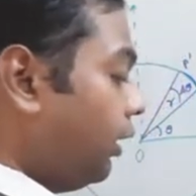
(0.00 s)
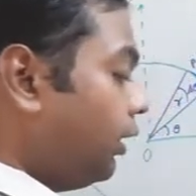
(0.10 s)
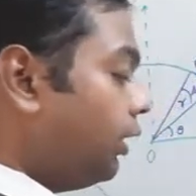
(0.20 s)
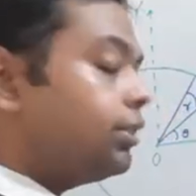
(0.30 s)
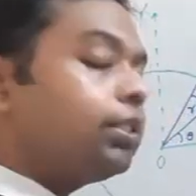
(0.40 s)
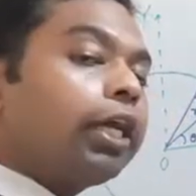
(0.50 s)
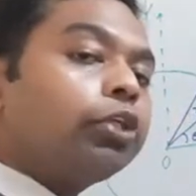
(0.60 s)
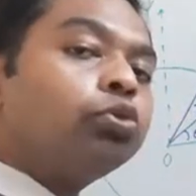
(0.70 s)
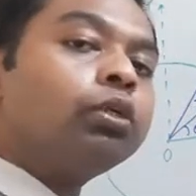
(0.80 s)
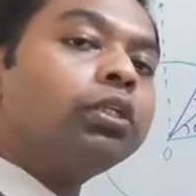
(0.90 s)
is
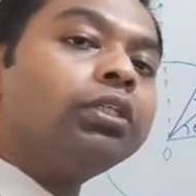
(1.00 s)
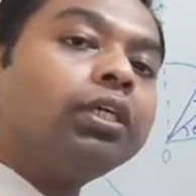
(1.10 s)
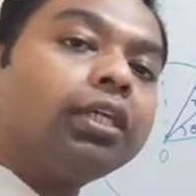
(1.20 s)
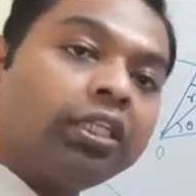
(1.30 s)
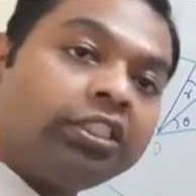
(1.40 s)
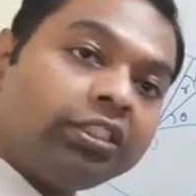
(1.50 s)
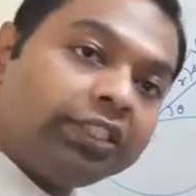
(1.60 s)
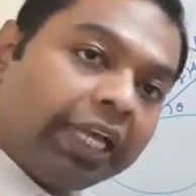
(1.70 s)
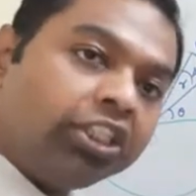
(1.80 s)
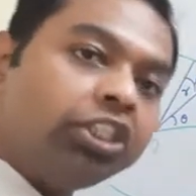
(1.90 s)
actually the
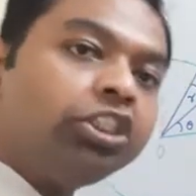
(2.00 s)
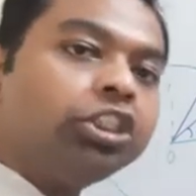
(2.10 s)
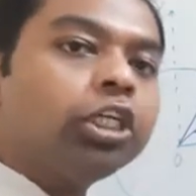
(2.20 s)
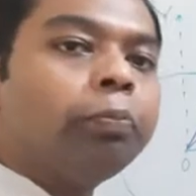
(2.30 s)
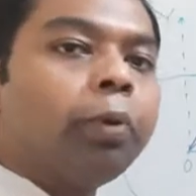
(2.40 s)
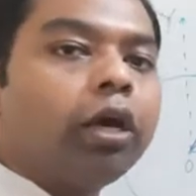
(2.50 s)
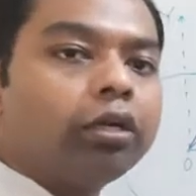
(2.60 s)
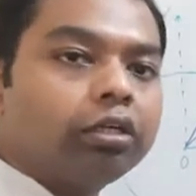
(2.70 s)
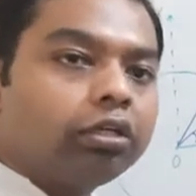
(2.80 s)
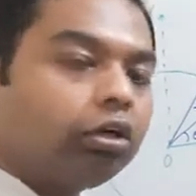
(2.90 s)
tangential
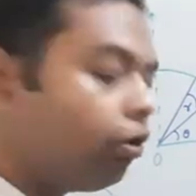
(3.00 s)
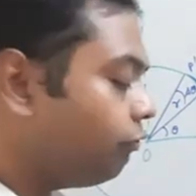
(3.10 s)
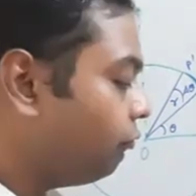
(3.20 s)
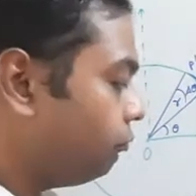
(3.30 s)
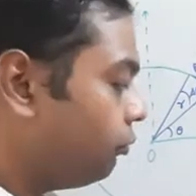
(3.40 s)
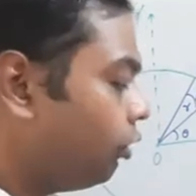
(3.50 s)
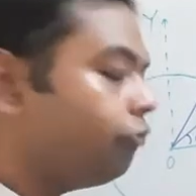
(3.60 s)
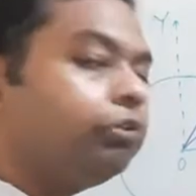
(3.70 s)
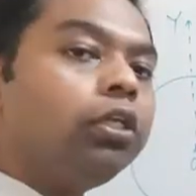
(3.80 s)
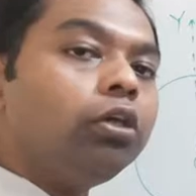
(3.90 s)
part of
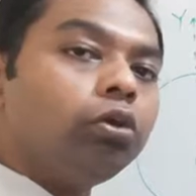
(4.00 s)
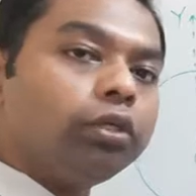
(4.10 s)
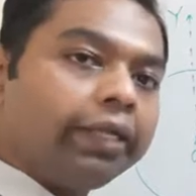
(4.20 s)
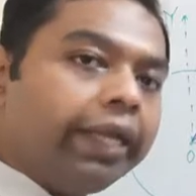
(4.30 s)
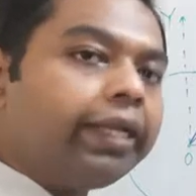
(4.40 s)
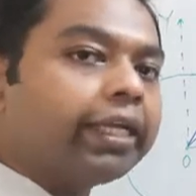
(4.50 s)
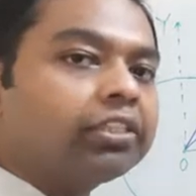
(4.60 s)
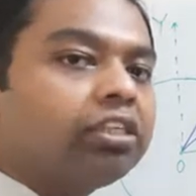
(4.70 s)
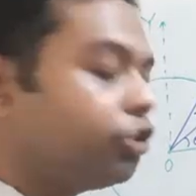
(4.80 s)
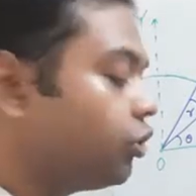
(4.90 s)
the net
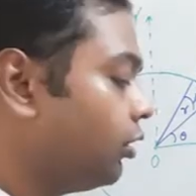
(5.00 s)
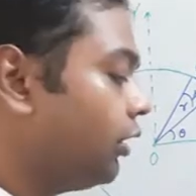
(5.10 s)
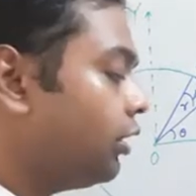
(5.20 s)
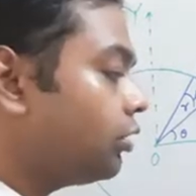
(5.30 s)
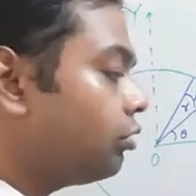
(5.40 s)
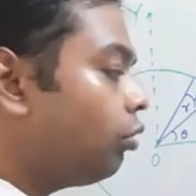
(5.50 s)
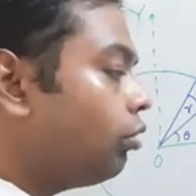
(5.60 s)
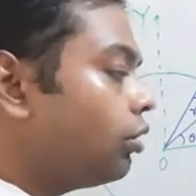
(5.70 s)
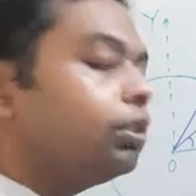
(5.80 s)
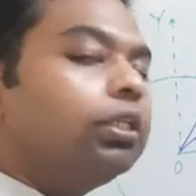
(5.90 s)
acceleration. It is
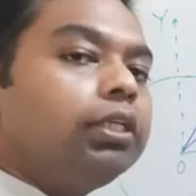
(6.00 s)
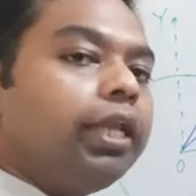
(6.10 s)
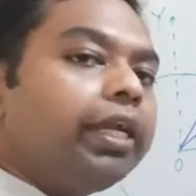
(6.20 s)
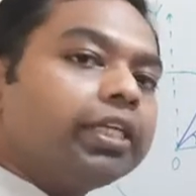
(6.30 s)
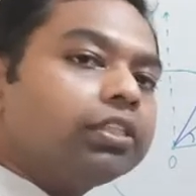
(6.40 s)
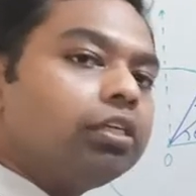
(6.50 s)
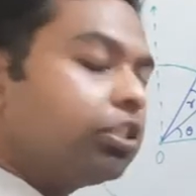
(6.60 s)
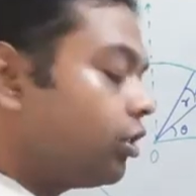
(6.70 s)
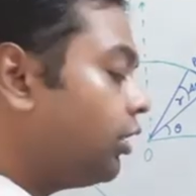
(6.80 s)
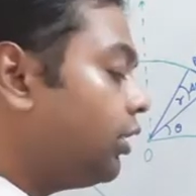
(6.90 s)
not the net
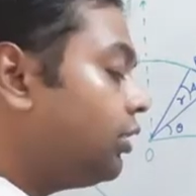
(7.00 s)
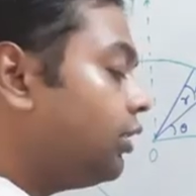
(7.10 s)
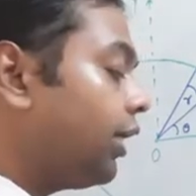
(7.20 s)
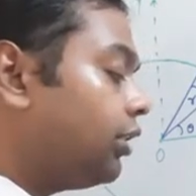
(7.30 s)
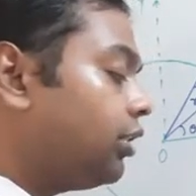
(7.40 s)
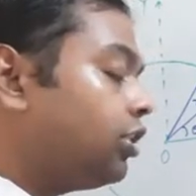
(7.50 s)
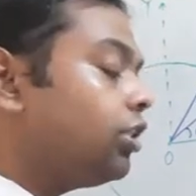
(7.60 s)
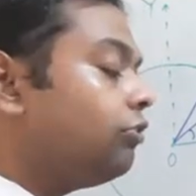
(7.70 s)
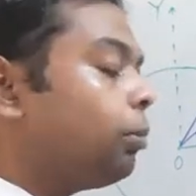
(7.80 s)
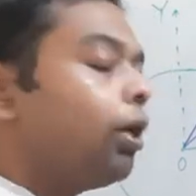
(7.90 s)
acceleration, it is the
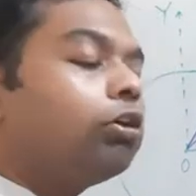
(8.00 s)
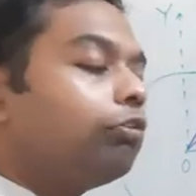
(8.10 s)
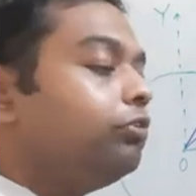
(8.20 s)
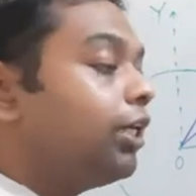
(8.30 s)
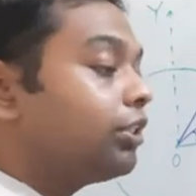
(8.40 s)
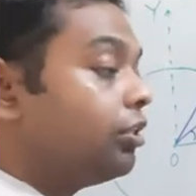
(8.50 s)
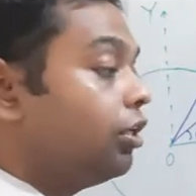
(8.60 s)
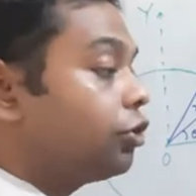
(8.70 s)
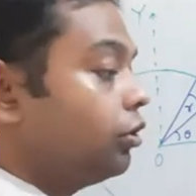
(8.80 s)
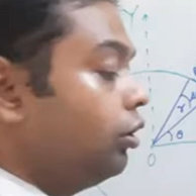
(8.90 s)
tangential part of the
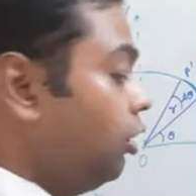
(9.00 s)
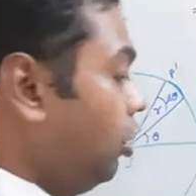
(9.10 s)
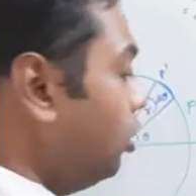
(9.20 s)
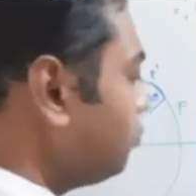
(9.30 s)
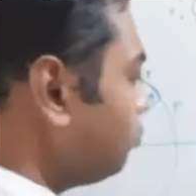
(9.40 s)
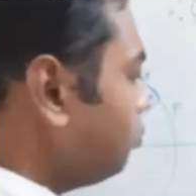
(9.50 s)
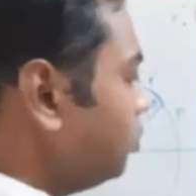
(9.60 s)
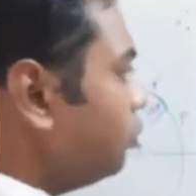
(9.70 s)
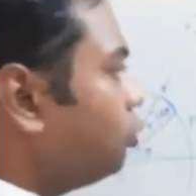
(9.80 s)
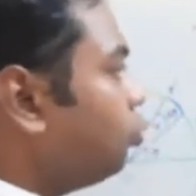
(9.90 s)
acceleration.
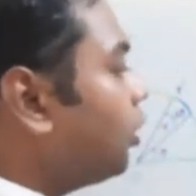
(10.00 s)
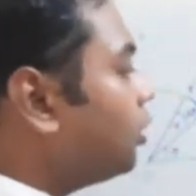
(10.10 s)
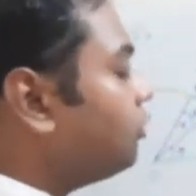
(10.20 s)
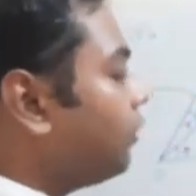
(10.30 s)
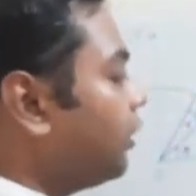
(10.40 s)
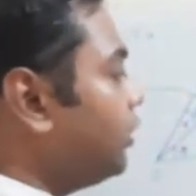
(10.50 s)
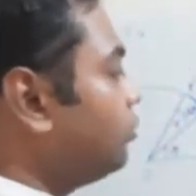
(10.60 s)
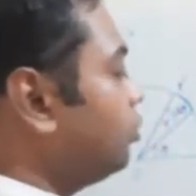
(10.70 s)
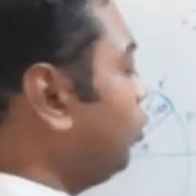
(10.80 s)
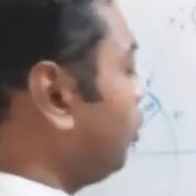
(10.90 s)
So what are the findings
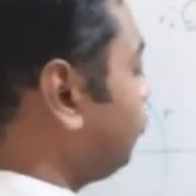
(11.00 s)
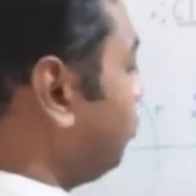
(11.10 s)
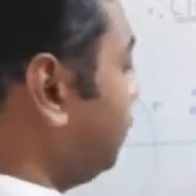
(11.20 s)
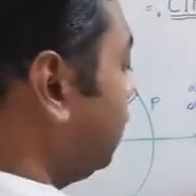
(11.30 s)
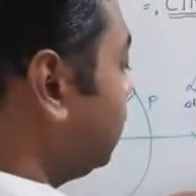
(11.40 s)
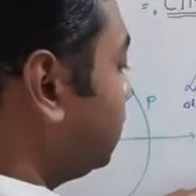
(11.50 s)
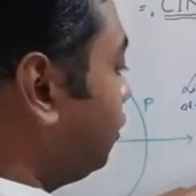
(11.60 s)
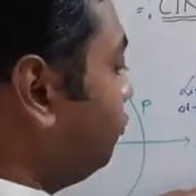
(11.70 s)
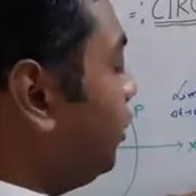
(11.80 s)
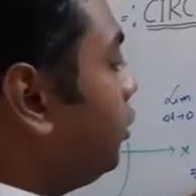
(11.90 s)
we got from here is
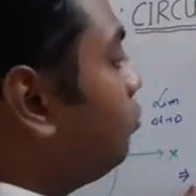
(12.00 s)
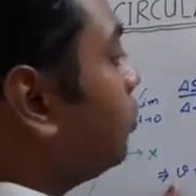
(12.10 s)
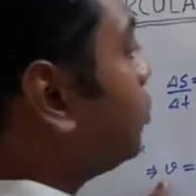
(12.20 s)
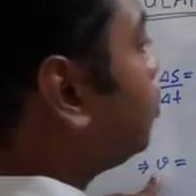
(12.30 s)
that v equals